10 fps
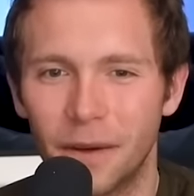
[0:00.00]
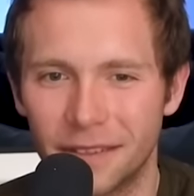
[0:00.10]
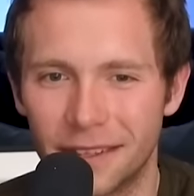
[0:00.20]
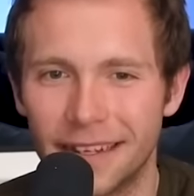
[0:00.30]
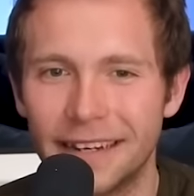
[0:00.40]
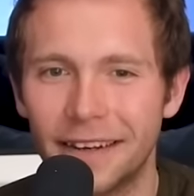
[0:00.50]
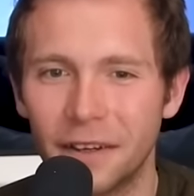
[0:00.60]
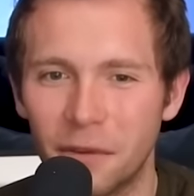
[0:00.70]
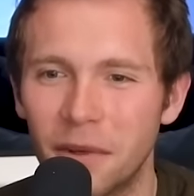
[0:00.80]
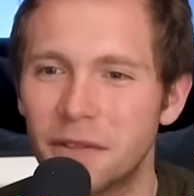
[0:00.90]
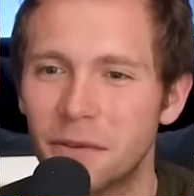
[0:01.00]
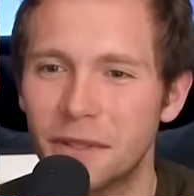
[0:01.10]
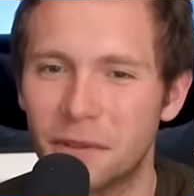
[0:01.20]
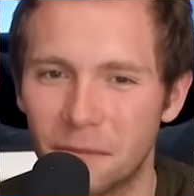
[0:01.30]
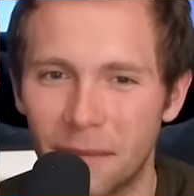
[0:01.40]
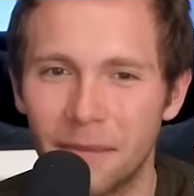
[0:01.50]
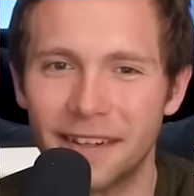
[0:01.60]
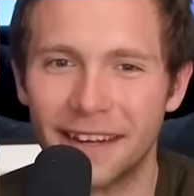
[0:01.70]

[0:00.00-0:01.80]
And as a leader, you must always remember